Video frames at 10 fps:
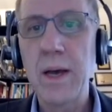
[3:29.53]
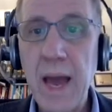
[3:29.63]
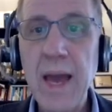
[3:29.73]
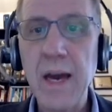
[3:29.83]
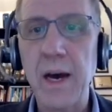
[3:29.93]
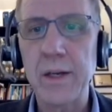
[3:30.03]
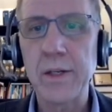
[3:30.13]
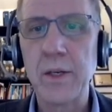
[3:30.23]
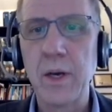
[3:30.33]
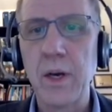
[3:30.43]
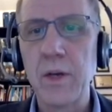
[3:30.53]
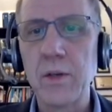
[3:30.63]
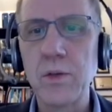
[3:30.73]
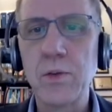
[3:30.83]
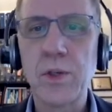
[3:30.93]
and
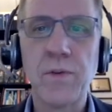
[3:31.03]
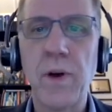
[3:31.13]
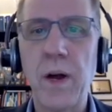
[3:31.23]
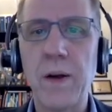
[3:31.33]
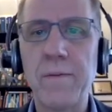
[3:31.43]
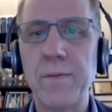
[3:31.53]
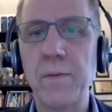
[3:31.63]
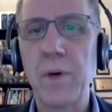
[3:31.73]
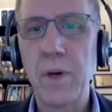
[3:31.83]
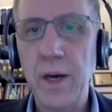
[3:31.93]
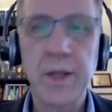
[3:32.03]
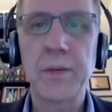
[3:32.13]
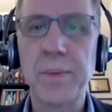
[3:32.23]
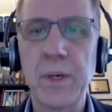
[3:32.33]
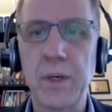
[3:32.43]
you survive
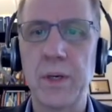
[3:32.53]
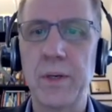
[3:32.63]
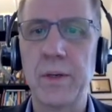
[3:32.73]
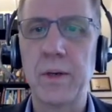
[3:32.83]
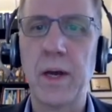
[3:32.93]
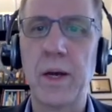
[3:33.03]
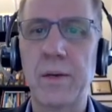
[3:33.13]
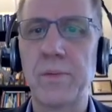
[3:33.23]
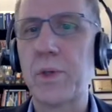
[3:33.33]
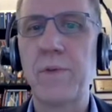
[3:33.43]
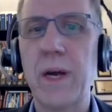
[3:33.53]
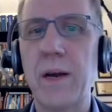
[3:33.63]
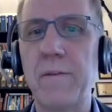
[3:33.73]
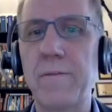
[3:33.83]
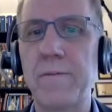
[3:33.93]
another period. I
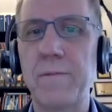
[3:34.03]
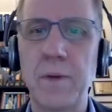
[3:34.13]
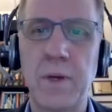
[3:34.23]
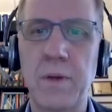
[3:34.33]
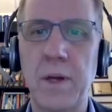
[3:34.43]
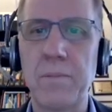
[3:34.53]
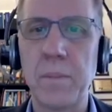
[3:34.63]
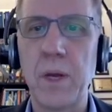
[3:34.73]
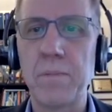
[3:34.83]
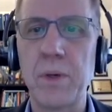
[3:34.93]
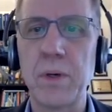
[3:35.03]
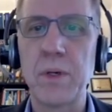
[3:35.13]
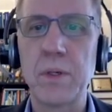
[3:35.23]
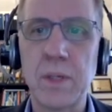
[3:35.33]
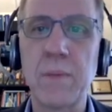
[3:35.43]
survive at
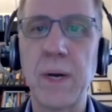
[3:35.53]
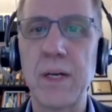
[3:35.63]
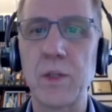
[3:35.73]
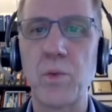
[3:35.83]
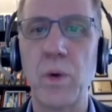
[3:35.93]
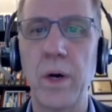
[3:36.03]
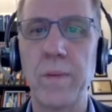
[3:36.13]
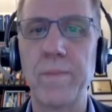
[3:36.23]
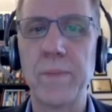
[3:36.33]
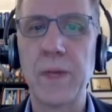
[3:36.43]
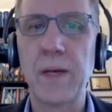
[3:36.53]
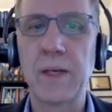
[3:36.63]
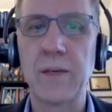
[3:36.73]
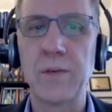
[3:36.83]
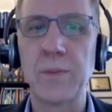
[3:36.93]
period t minus 1.
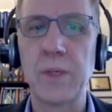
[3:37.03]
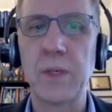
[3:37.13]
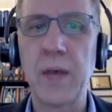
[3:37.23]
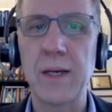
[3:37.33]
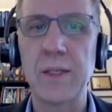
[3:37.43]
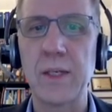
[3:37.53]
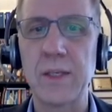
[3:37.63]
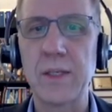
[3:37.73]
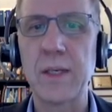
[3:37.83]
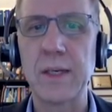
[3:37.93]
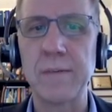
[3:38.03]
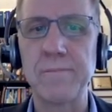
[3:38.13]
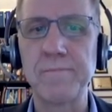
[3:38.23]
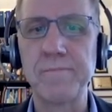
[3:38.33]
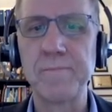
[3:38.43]
That gives me s at t.
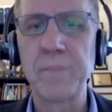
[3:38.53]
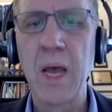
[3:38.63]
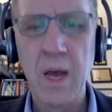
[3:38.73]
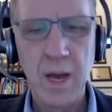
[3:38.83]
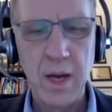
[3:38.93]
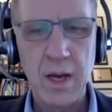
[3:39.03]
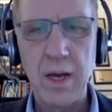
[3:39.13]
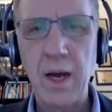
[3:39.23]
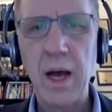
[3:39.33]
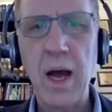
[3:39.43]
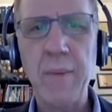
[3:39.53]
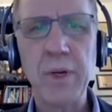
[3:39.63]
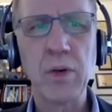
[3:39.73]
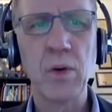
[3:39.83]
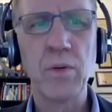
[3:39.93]
I'm
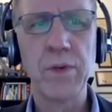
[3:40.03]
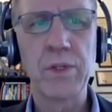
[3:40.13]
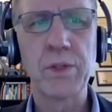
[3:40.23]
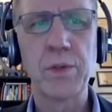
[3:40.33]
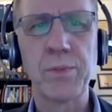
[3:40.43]
going to go over to